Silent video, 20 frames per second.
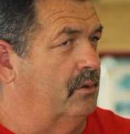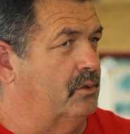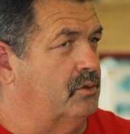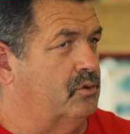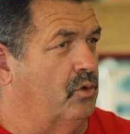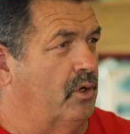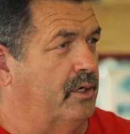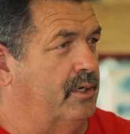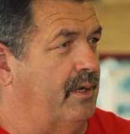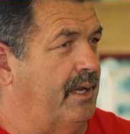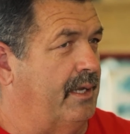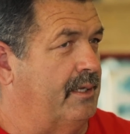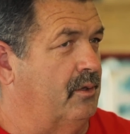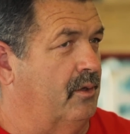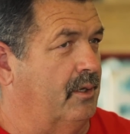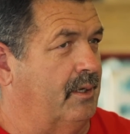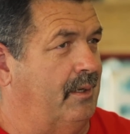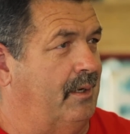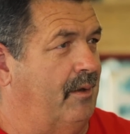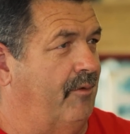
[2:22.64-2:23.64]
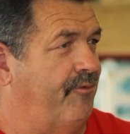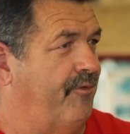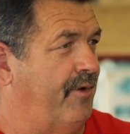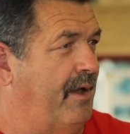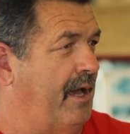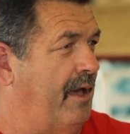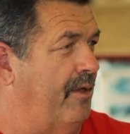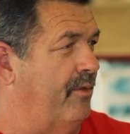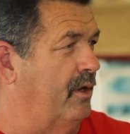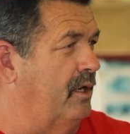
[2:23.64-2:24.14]
tried to act like in a
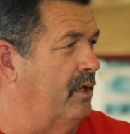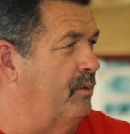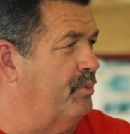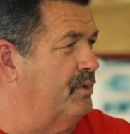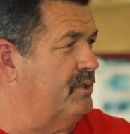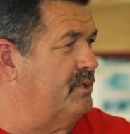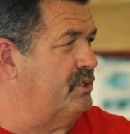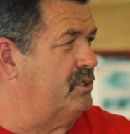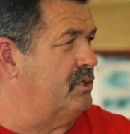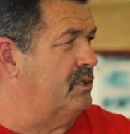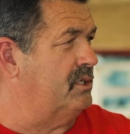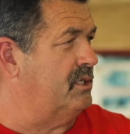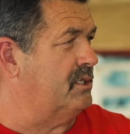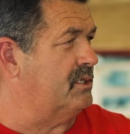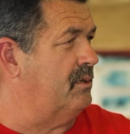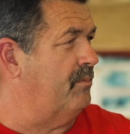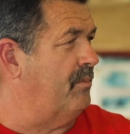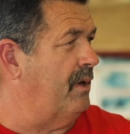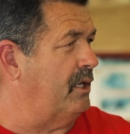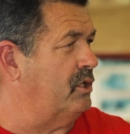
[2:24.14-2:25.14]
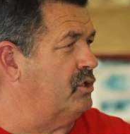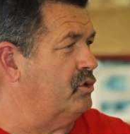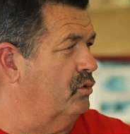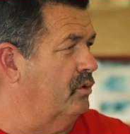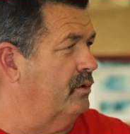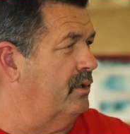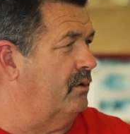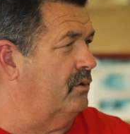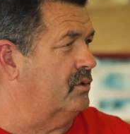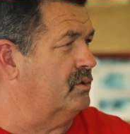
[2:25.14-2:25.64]
fatherly position just to make
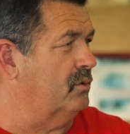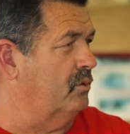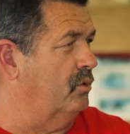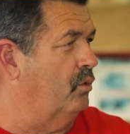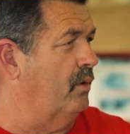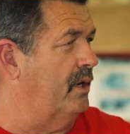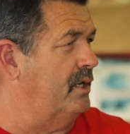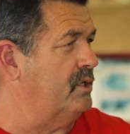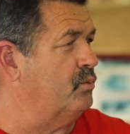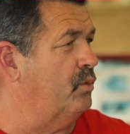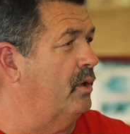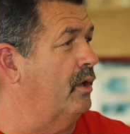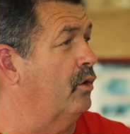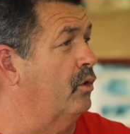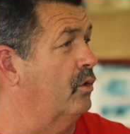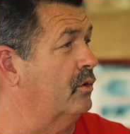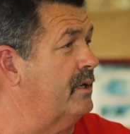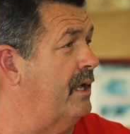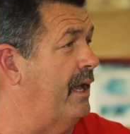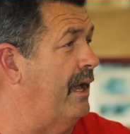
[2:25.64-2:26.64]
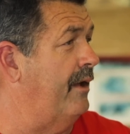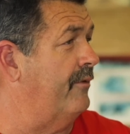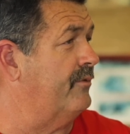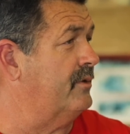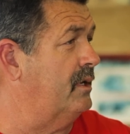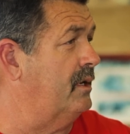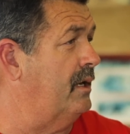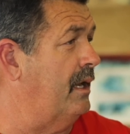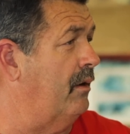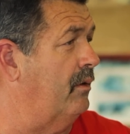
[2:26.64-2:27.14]
sure that he was always well looked
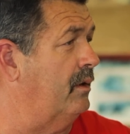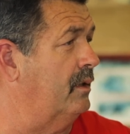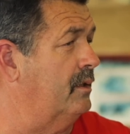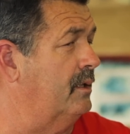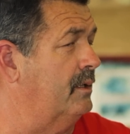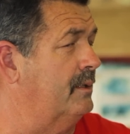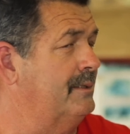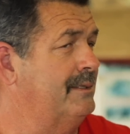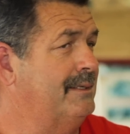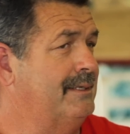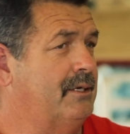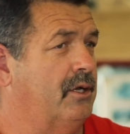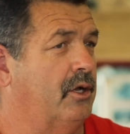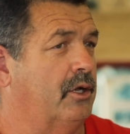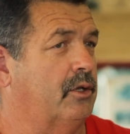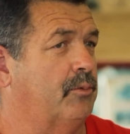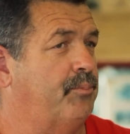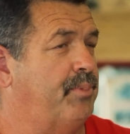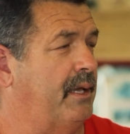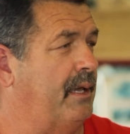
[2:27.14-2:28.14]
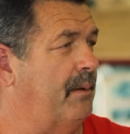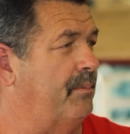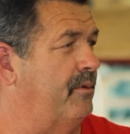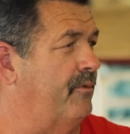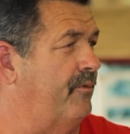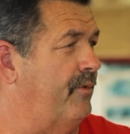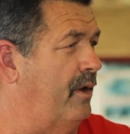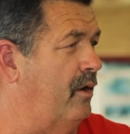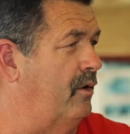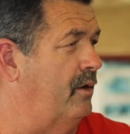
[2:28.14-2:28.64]
after, knowing that I could pick up the
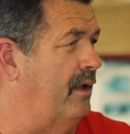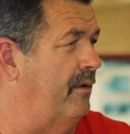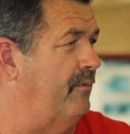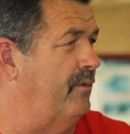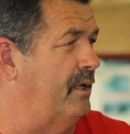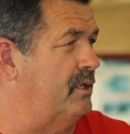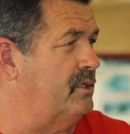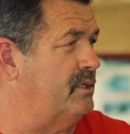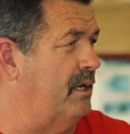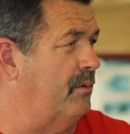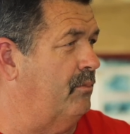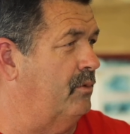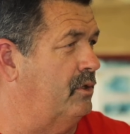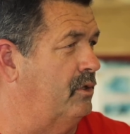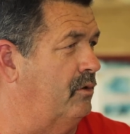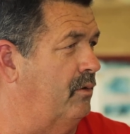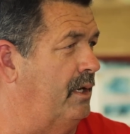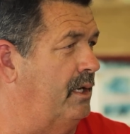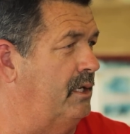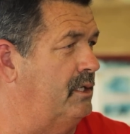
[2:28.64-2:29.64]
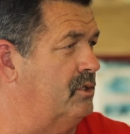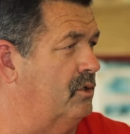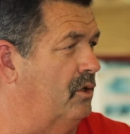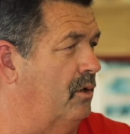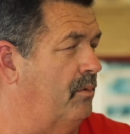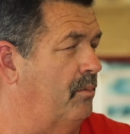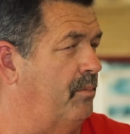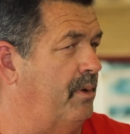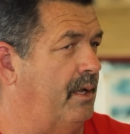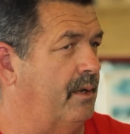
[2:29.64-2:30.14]
phone and have that chat with you
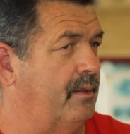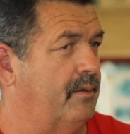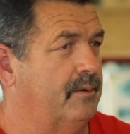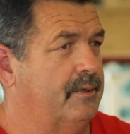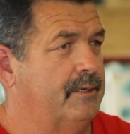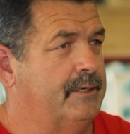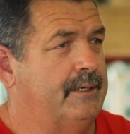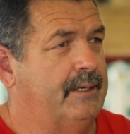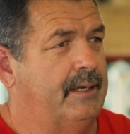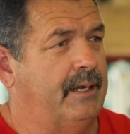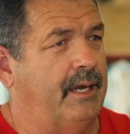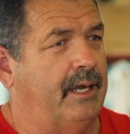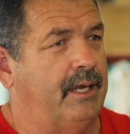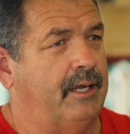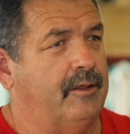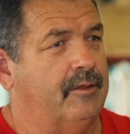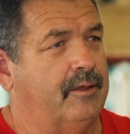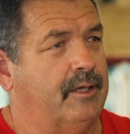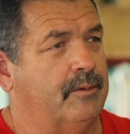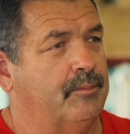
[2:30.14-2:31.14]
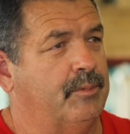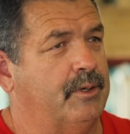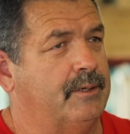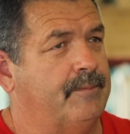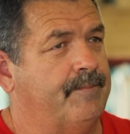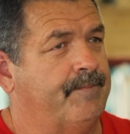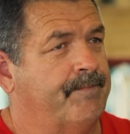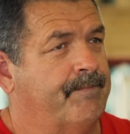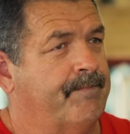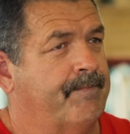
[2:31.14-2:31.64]
anytime about anything. But
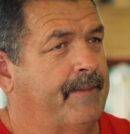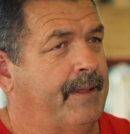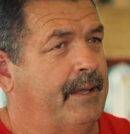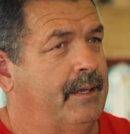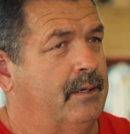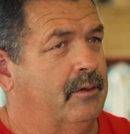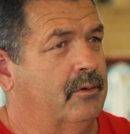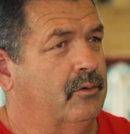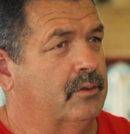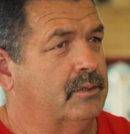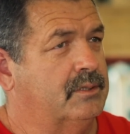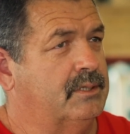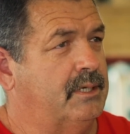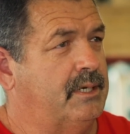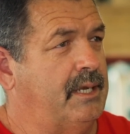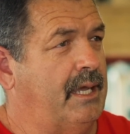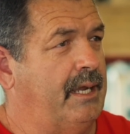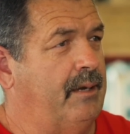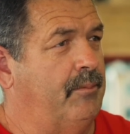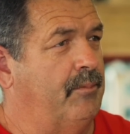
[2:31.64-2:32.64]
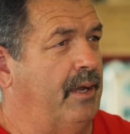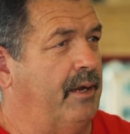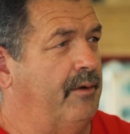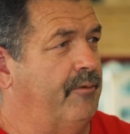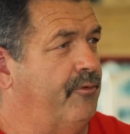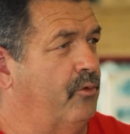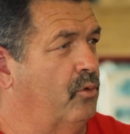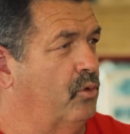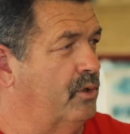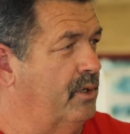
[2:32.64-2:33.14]
to date, mate,
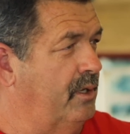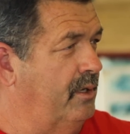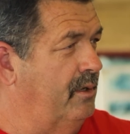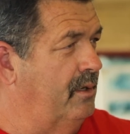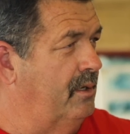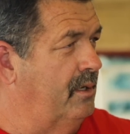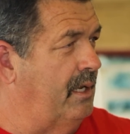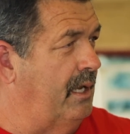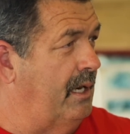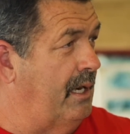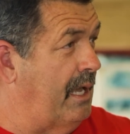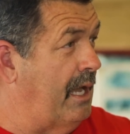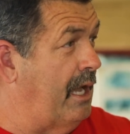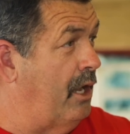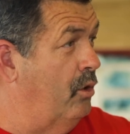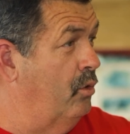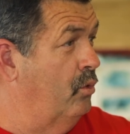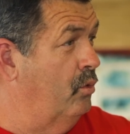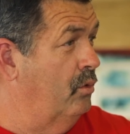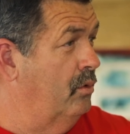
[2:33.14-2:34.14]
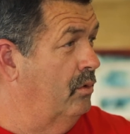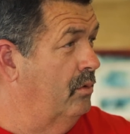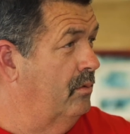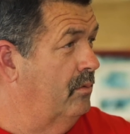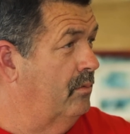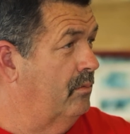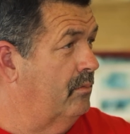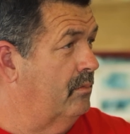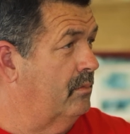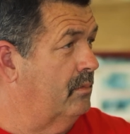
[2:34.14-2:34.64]
14-0.
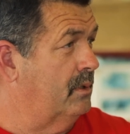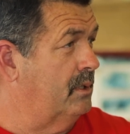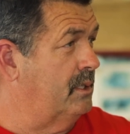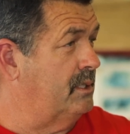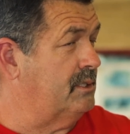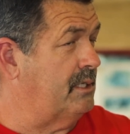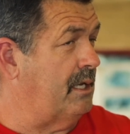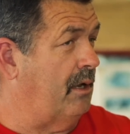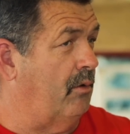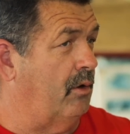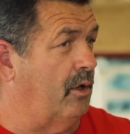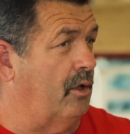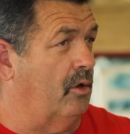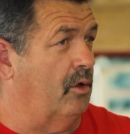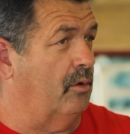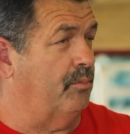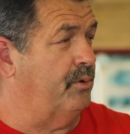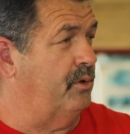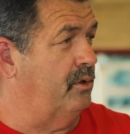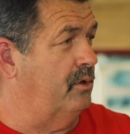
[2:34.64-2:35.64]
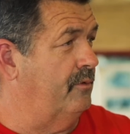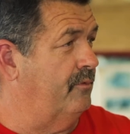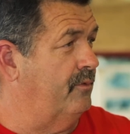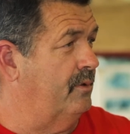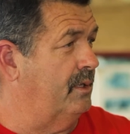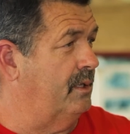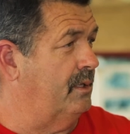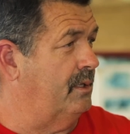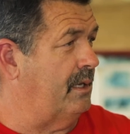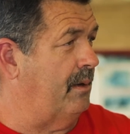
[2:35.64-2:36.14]
He's going along
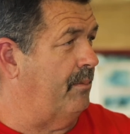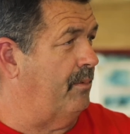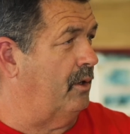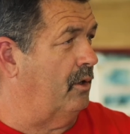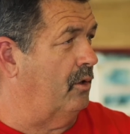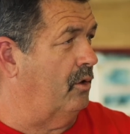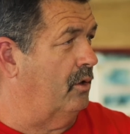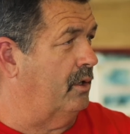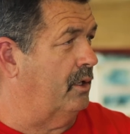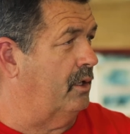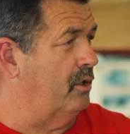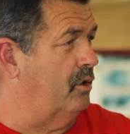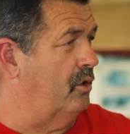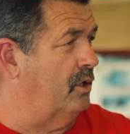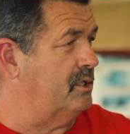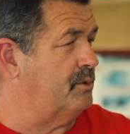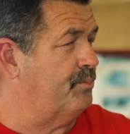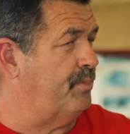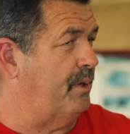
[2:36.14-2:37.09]
beautifully, coming along at a nice